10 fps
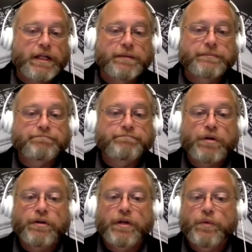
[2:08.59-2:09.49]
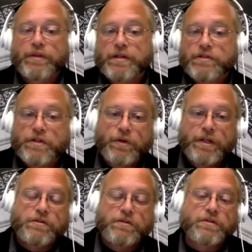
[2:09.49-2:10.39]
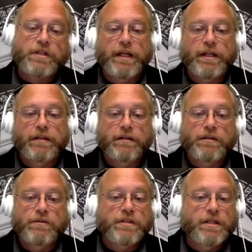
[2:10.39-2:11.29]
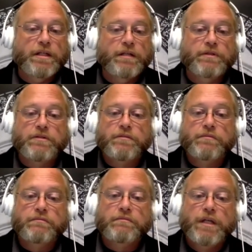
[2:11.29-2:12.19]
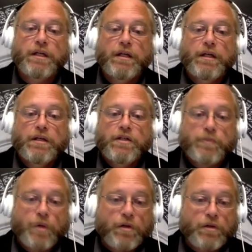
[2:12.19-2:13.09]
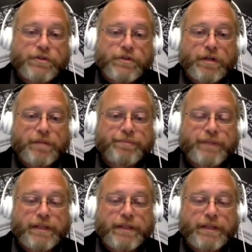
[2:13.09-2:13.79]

partnering with custodians, and you see even some small startup